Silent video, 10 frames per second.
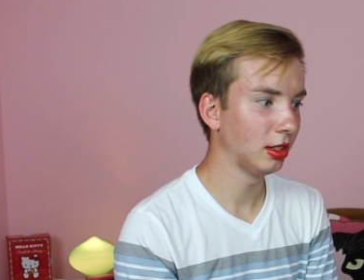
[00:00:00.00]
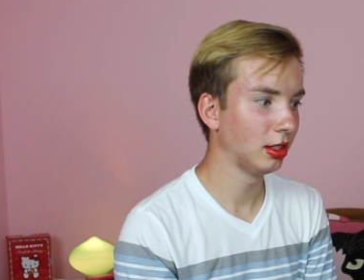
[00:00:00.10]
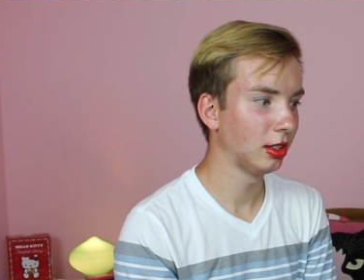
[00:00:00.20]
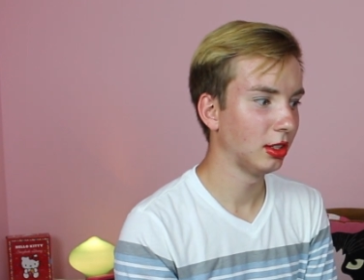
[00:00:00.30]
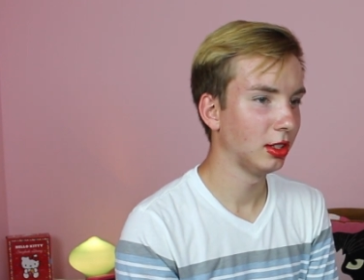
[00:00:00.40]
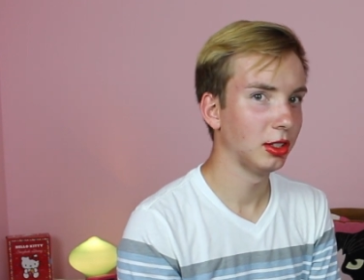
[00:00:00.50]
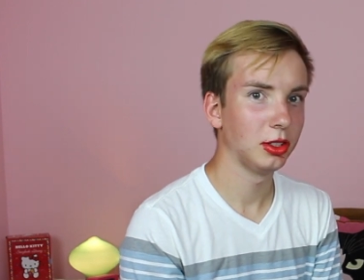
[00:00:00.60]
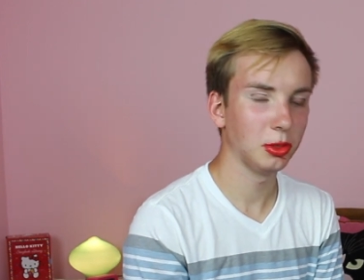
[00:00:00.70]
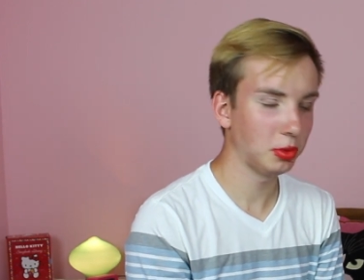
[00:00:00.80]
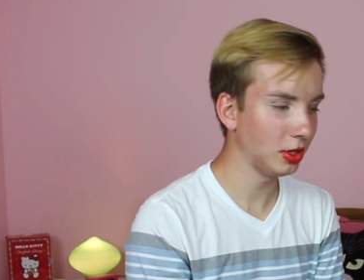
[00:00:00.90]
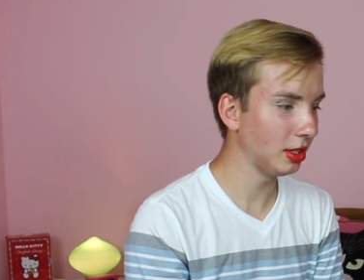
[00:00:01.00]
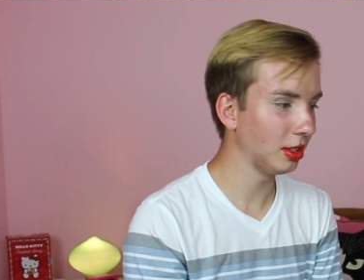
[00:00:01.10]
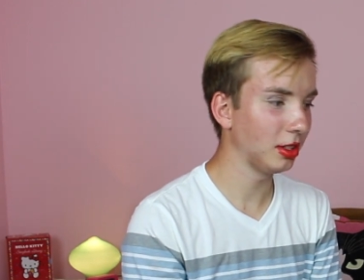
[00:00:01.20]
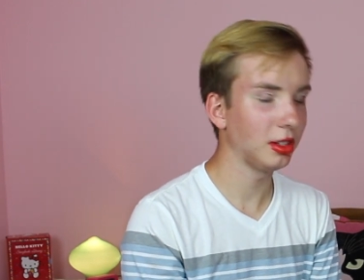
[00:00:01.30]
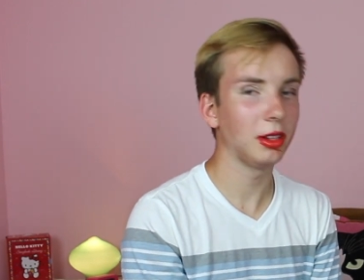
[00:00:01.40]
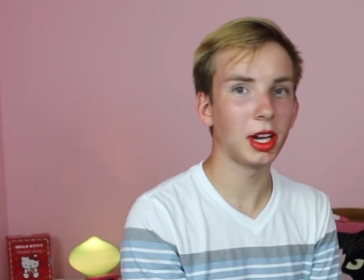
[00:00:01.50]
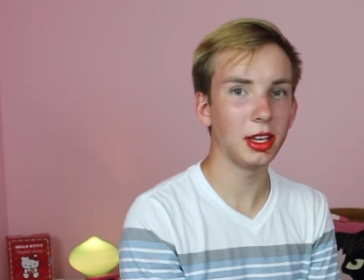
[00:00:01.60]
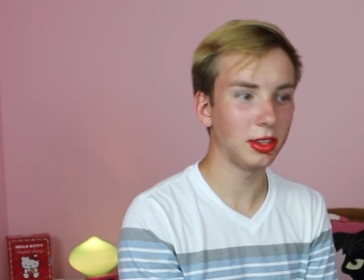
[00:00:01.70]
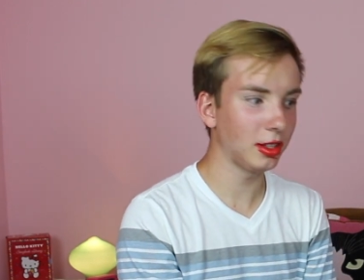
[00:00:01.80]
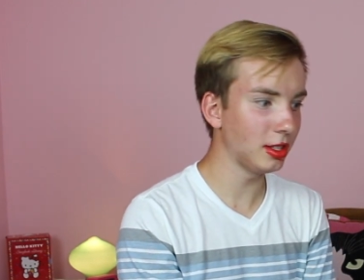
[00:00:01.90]
Yes. You're putting...
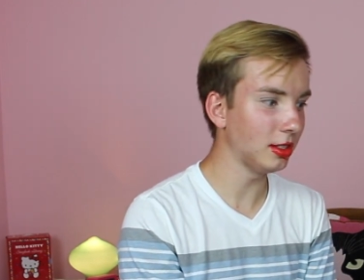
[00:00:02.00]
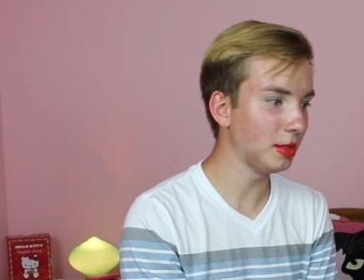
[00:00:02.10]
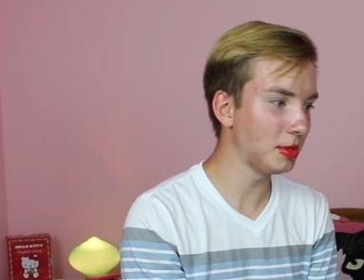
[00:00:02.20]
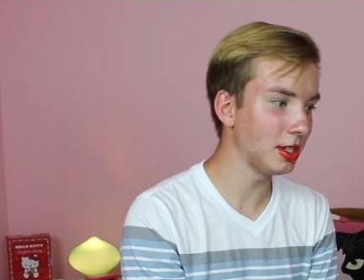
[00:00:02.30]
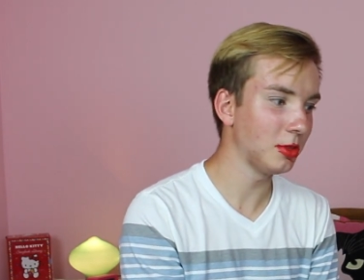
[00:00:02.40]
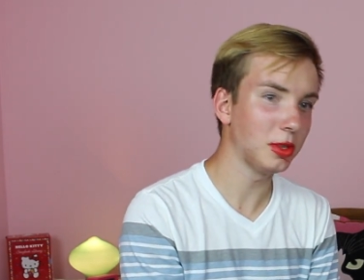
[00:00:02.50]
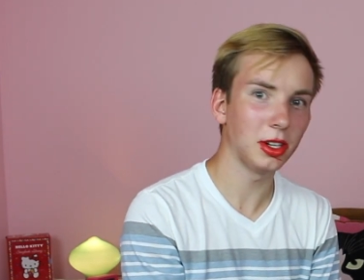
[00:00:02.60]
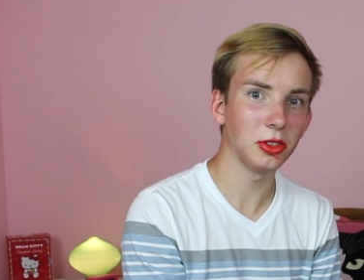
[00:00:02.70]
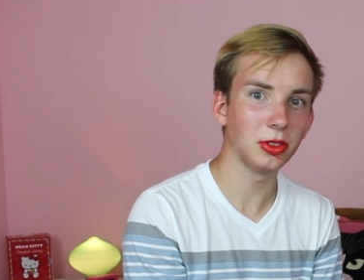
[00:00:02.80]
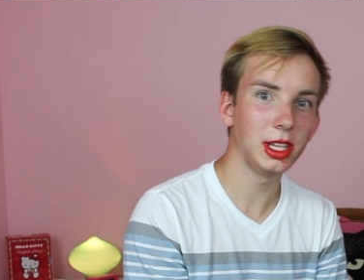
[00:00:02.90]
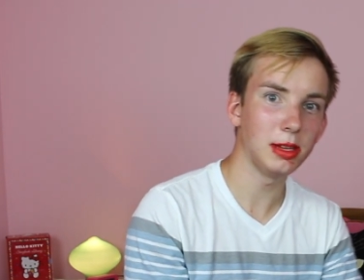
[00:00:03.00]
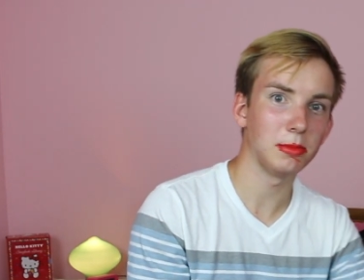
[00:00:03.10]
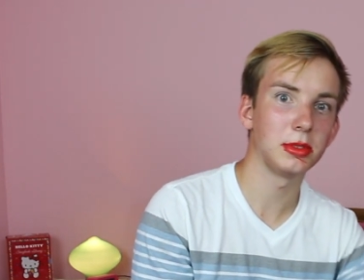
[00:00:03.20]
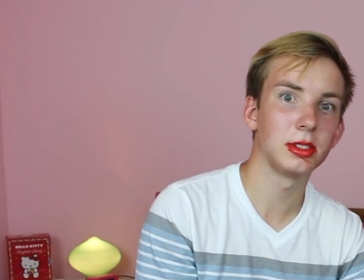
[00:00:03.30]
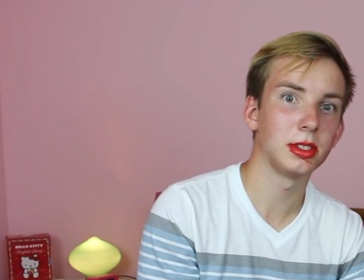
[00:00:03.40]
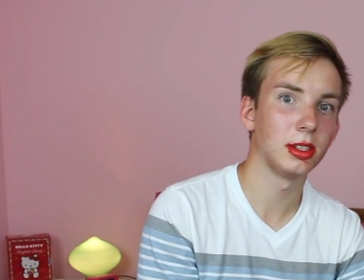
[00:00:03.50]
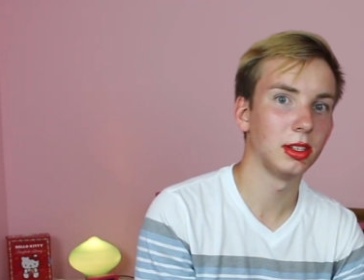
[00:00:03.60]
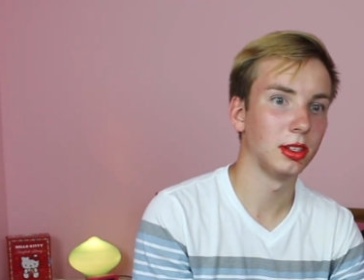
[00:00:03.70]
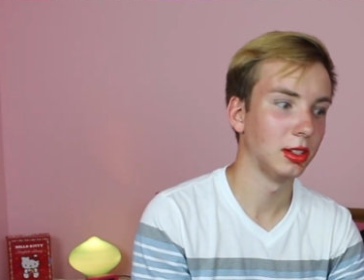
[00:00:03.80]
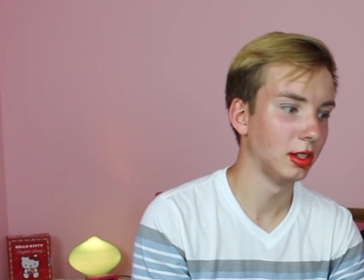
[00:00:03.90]
I thought that lipstick went on your lips.
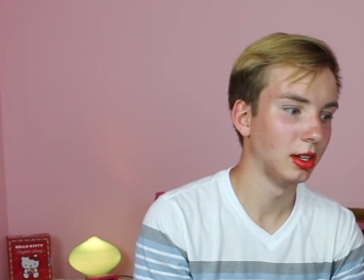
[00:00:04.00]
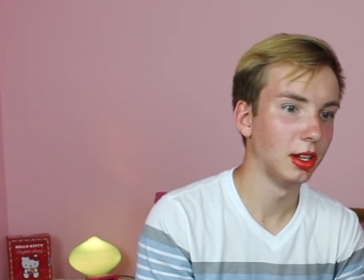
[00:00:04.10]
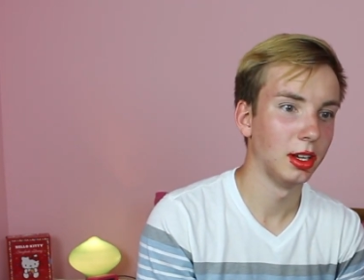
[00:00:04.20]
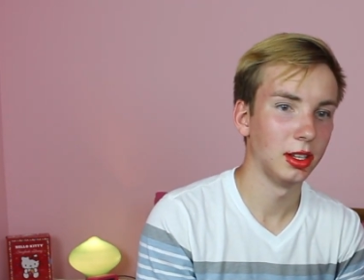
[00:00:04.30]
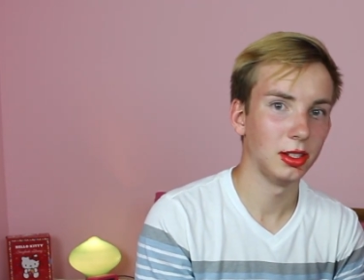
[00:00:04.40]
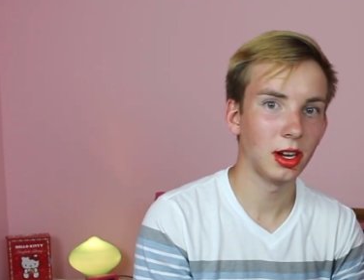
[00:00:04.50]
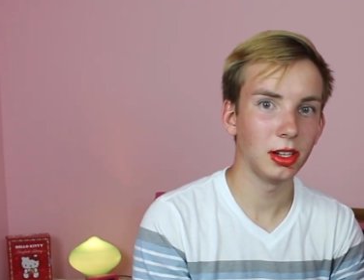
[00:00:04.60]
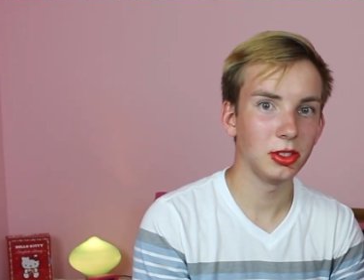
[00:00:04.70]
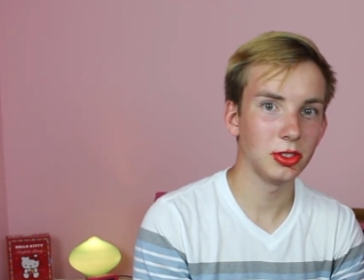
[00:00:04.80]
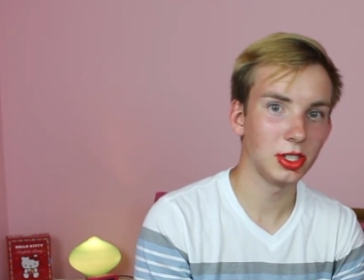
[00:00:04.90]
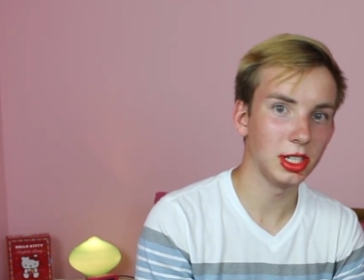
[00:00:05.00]
Not on your